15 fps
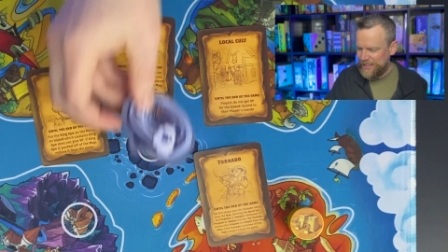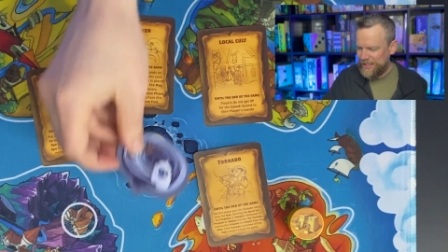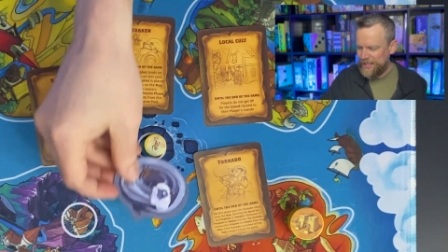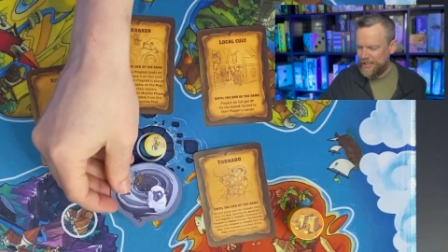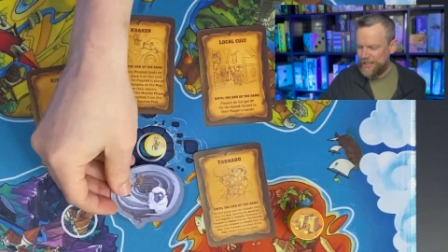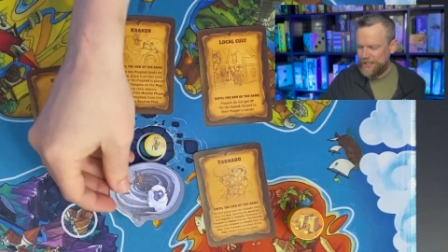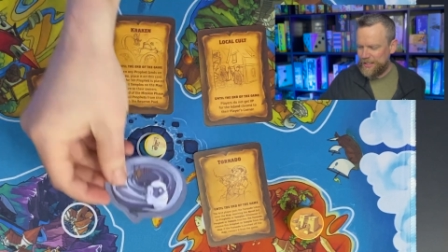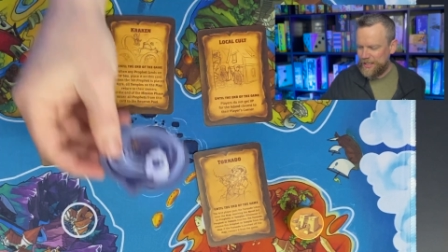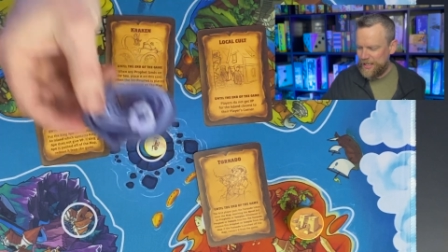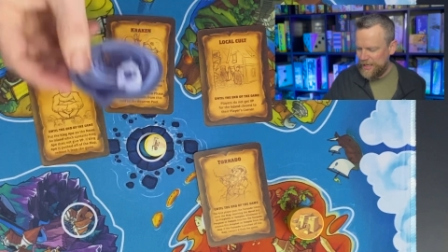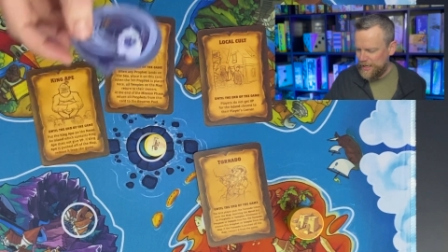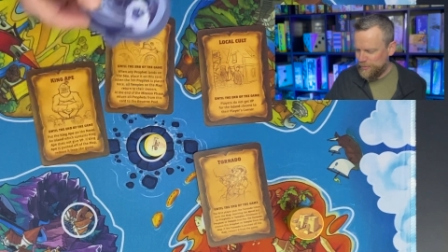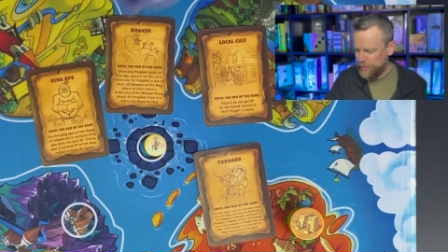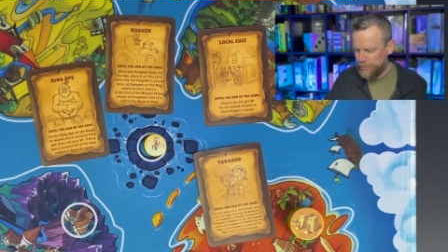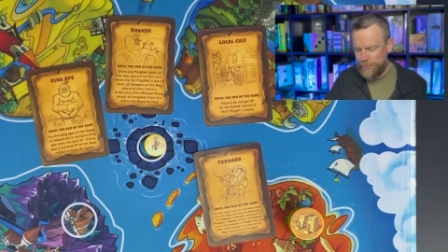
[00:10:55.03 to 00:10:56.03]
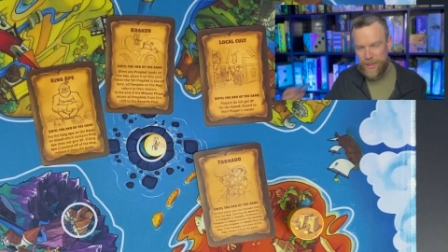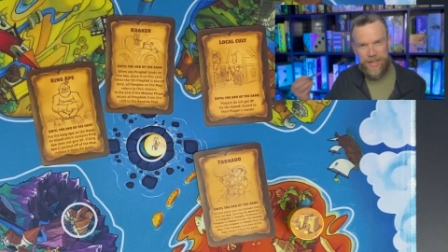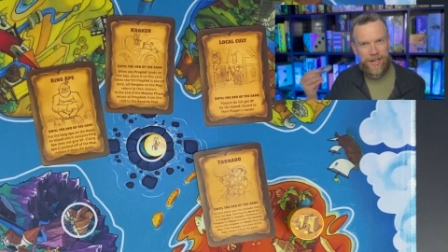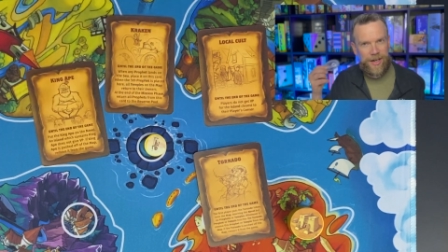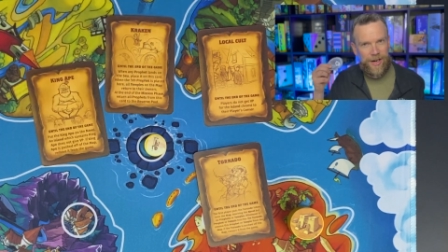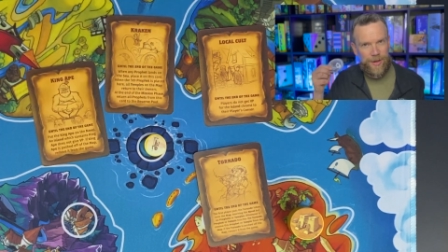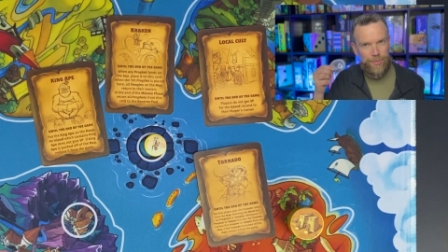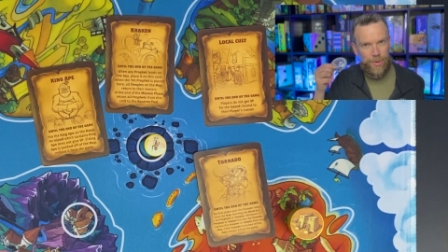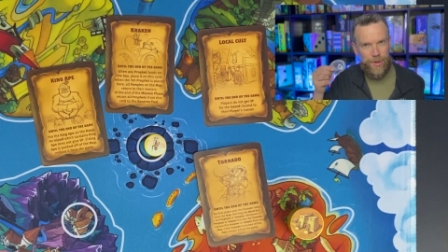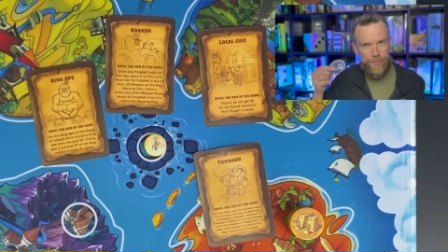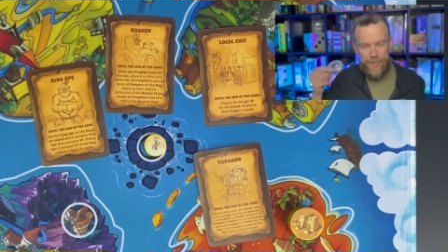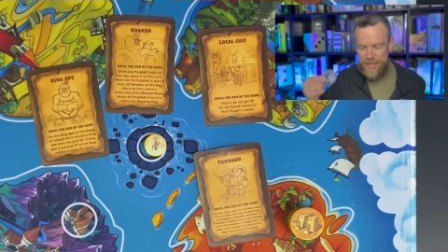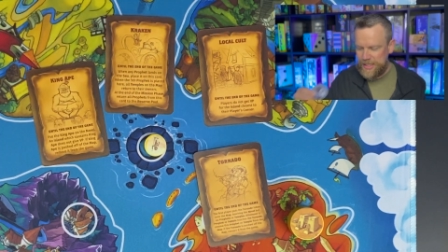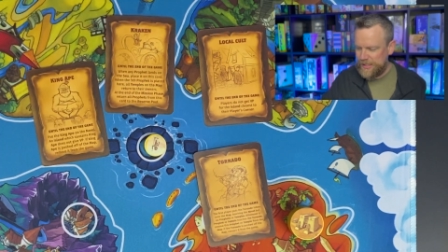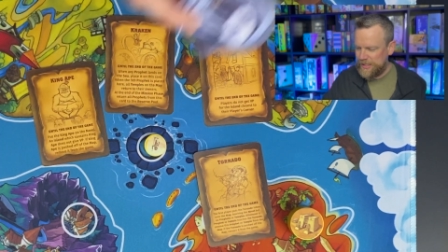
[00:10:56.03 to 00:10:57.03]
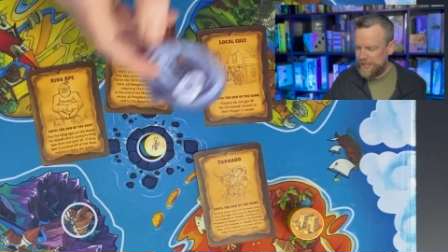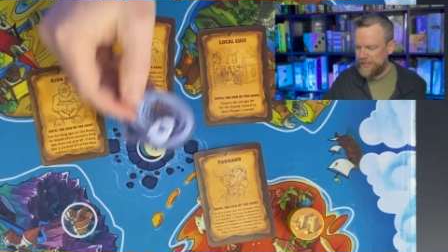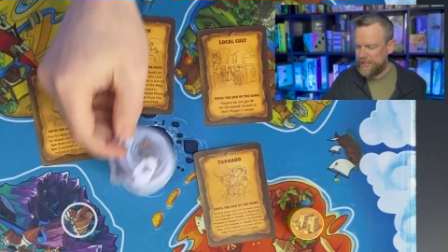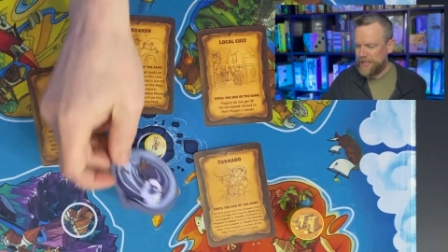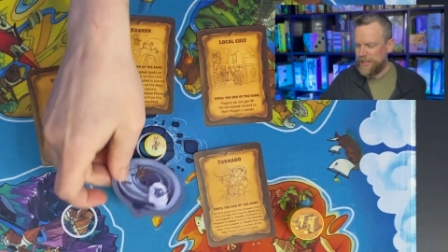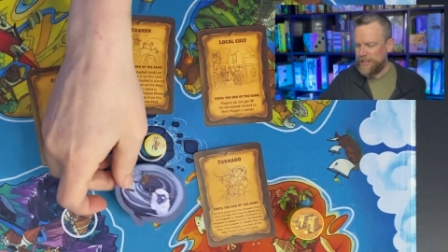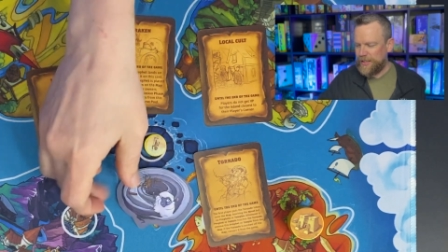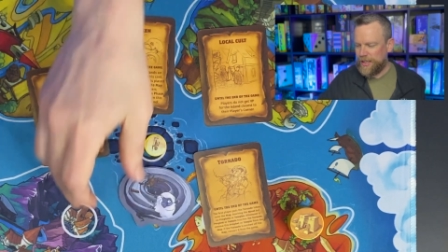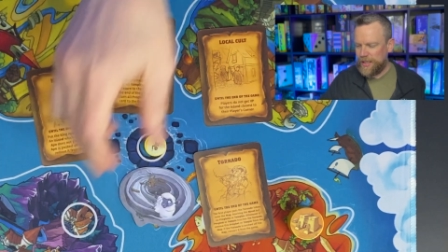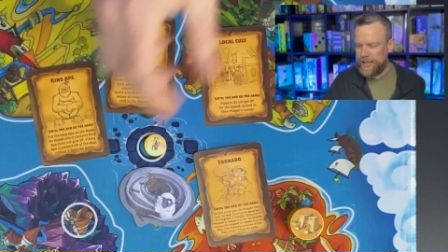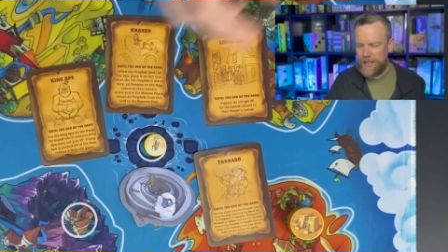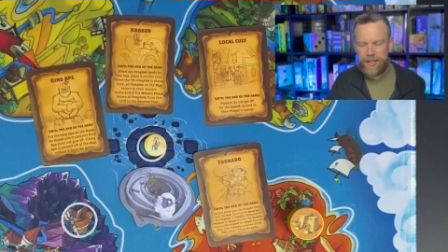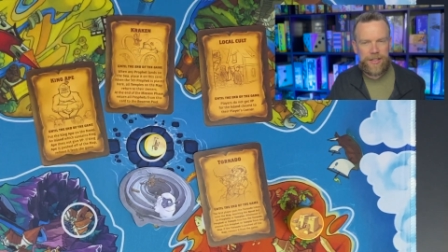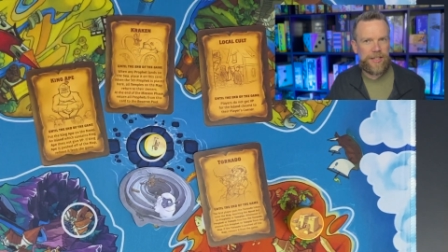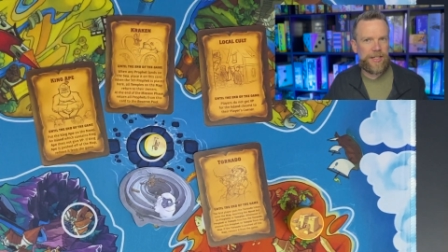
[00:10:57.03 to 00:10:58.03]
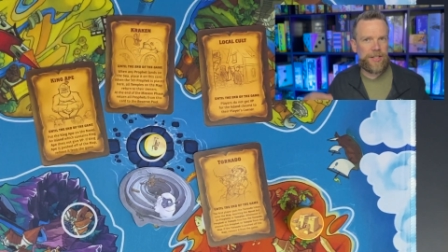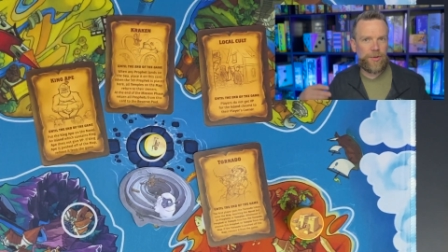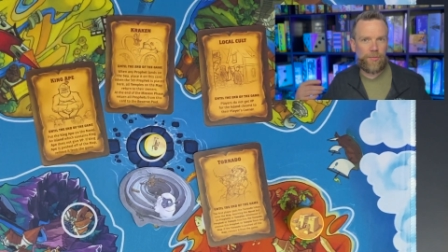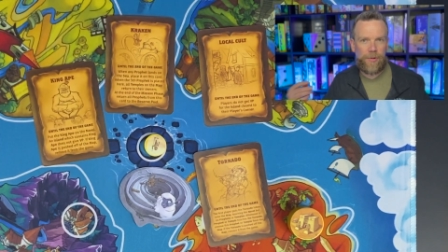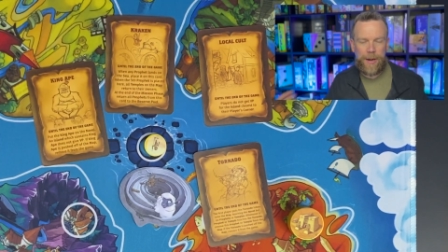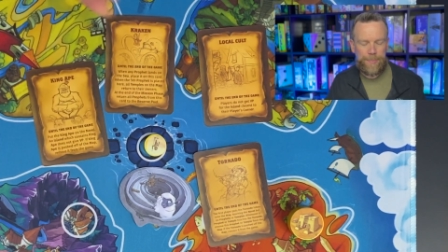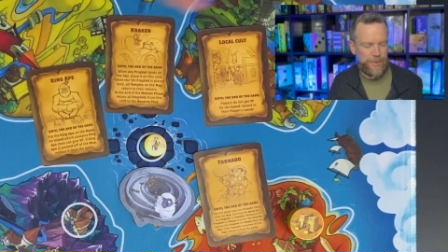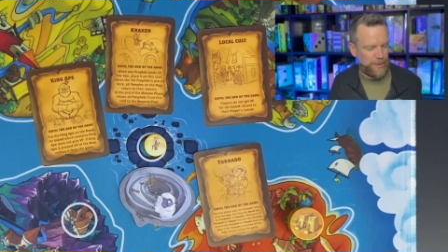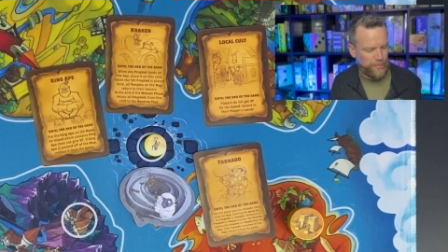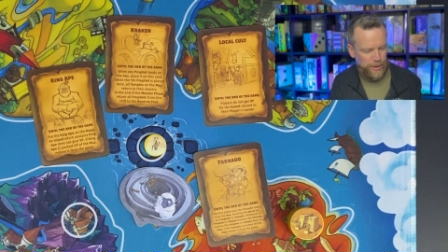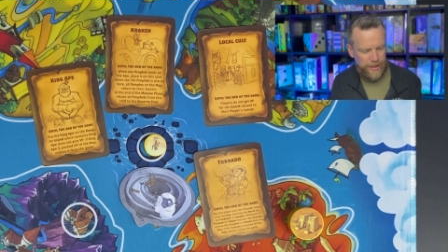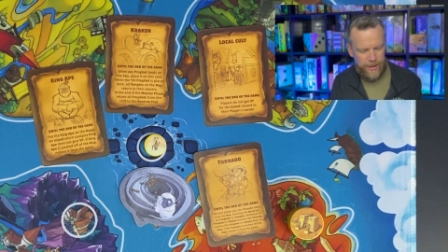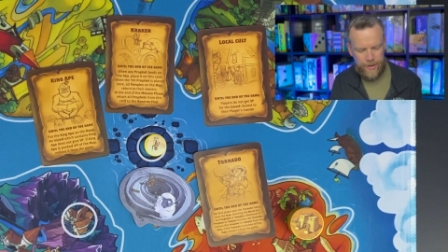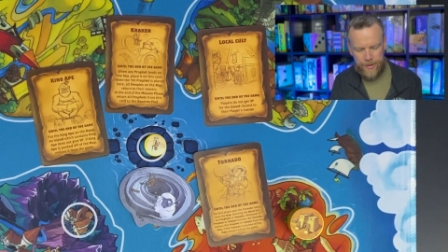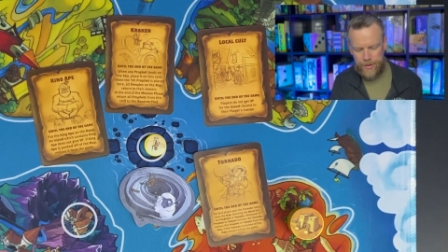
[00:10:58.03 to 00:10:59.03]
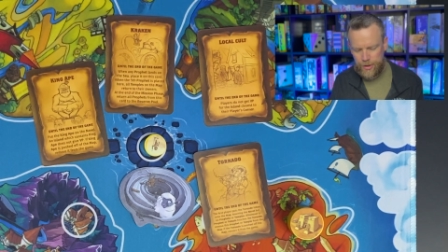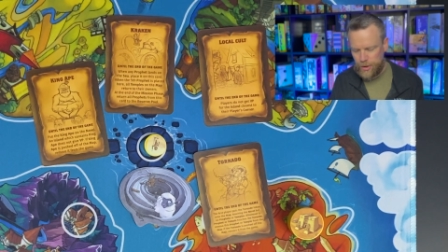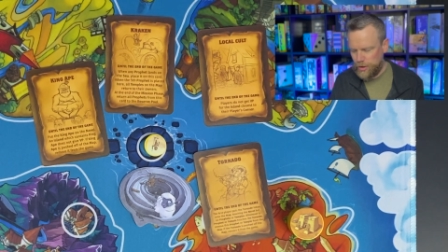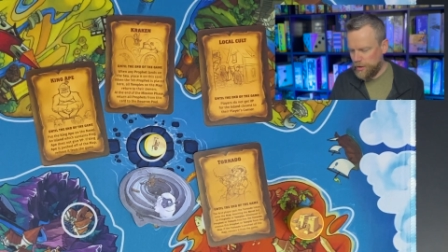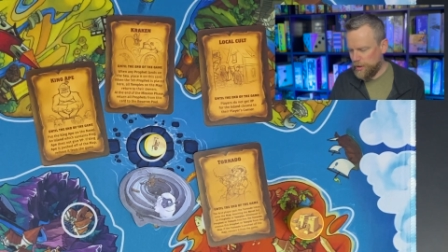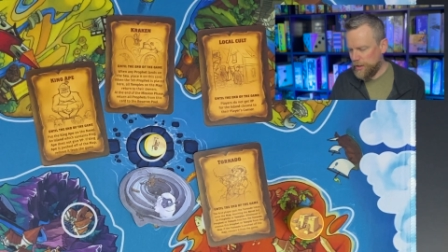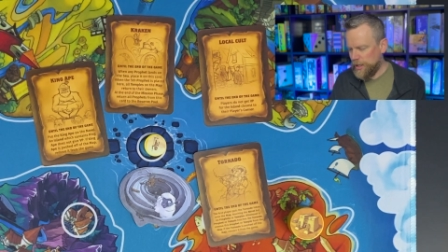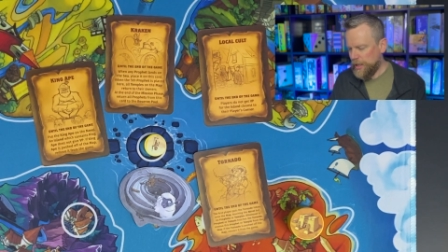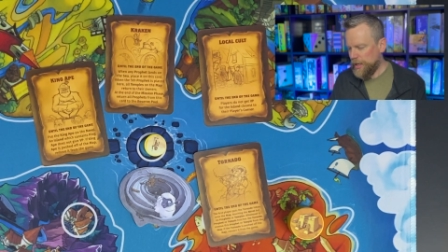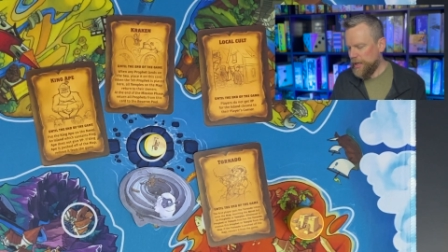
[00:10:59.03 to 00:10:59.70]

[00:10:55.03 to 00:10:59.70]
in the game, or big cardboard pieces that can disrupt a player's turn.